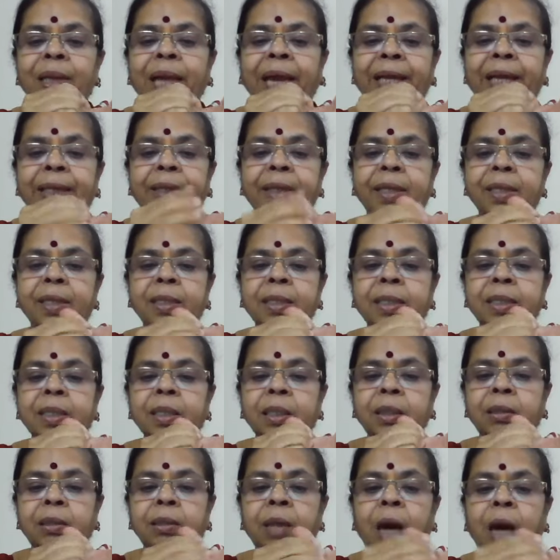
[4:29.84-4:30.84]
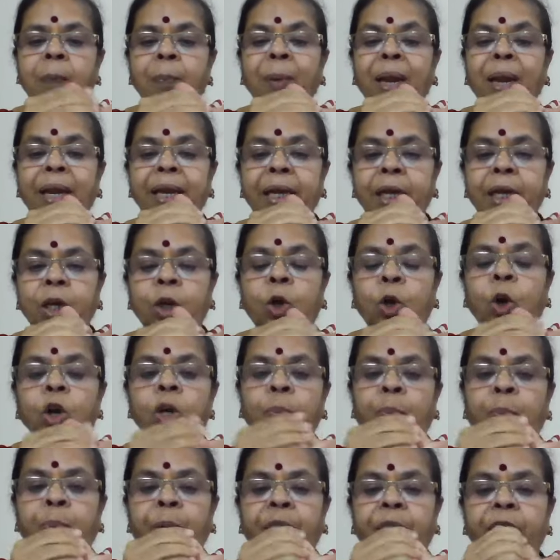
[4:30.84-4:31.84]
Like this. Apply
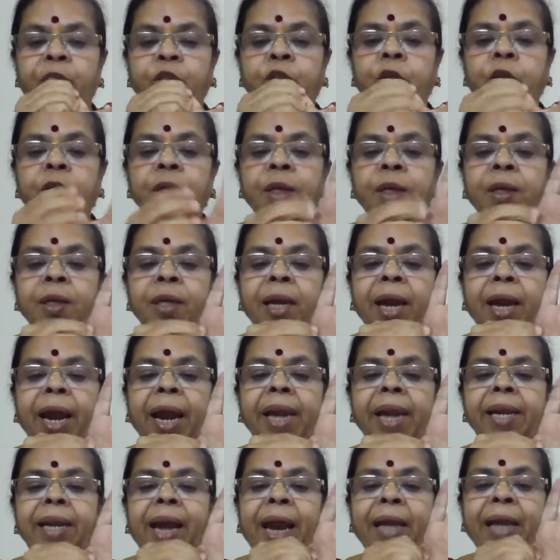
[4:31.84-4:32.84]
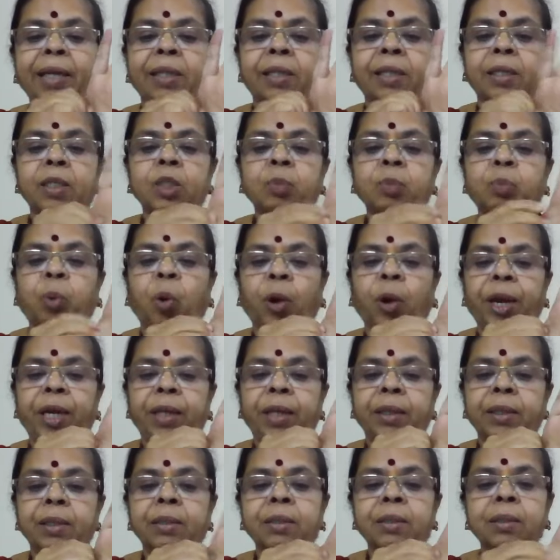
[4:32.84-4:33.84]
good pressure and at this
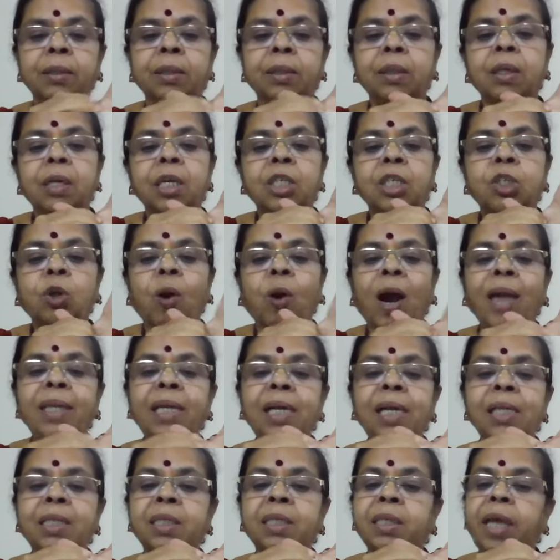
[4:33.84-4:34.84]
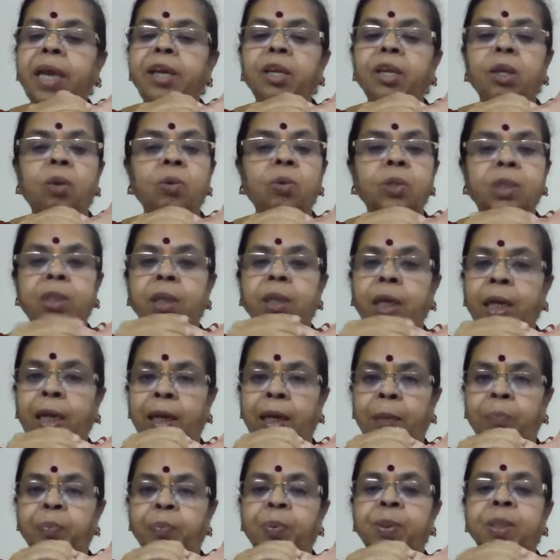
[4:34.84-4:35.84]
point. So adults can use the
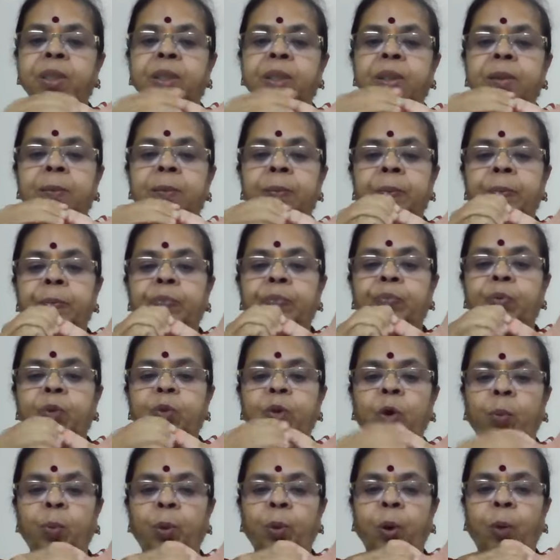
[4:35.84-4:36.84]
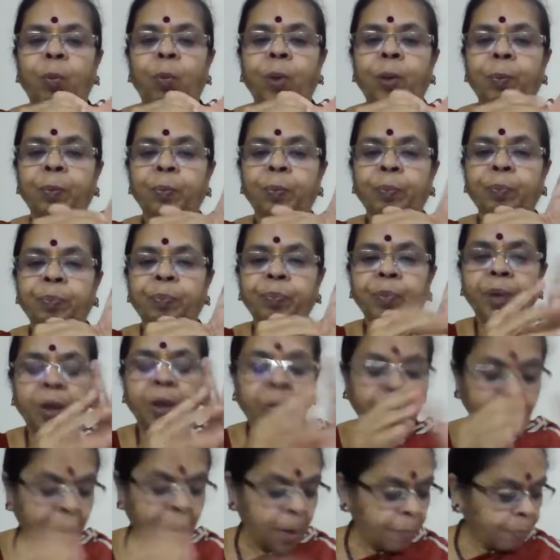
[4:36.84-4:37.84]
clips, no problem.
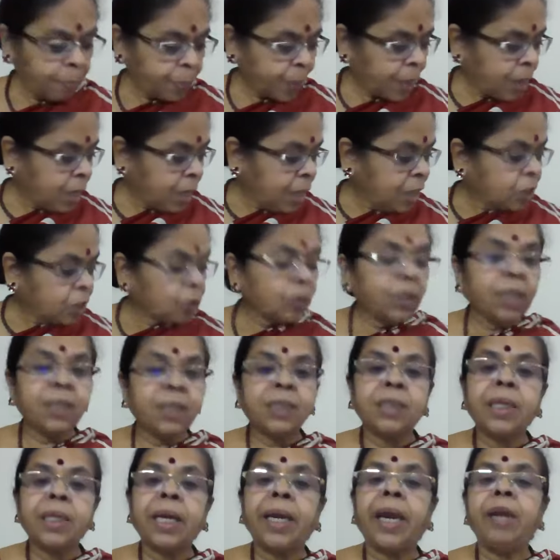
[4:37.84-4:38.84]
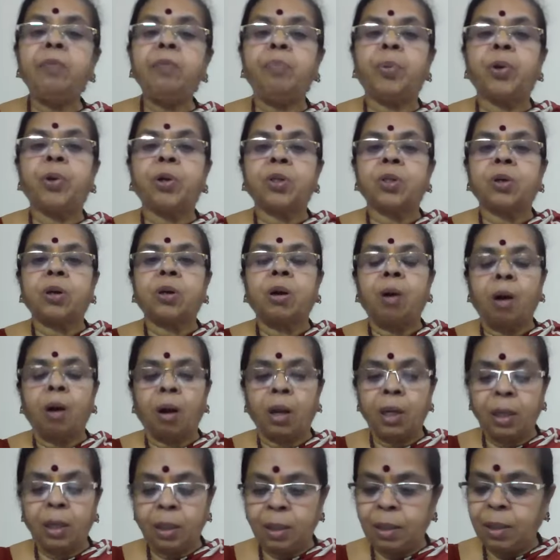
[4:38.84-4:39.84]
Okay. So the second
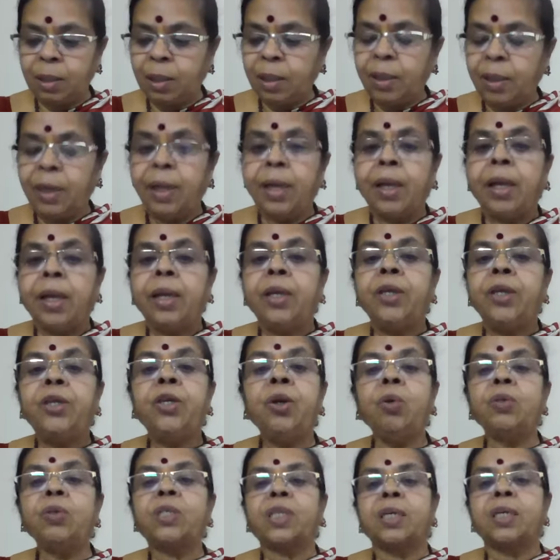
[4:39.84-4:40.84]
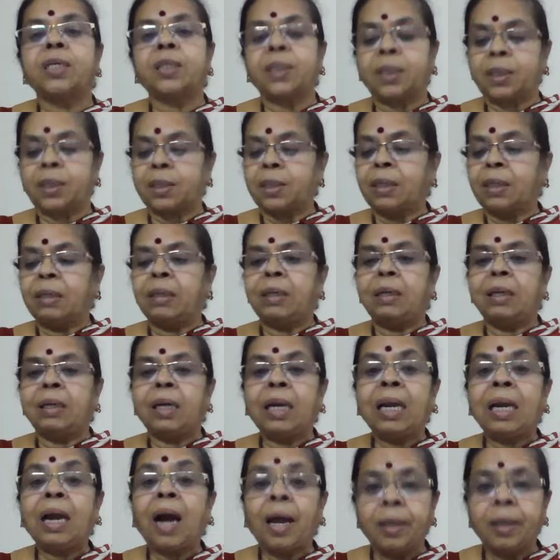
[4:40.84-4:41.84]
protocol uses
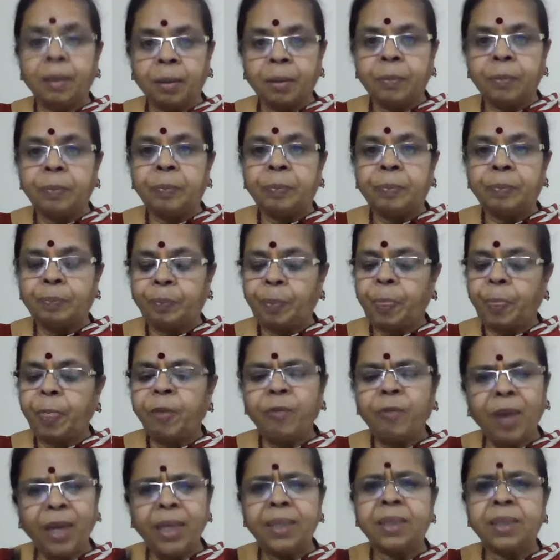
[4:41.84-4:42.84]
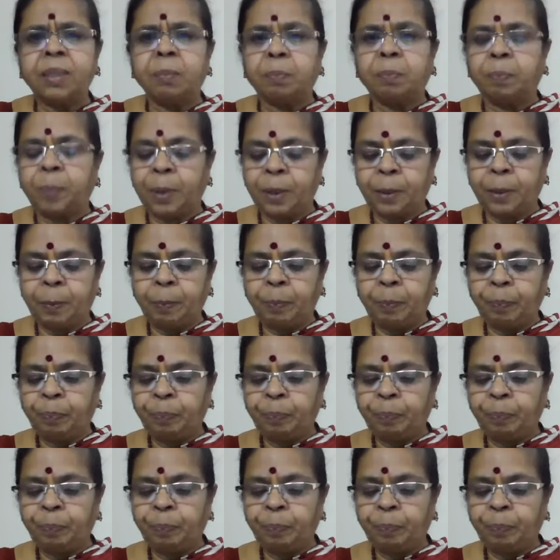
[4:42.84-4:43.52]
color. Very simple.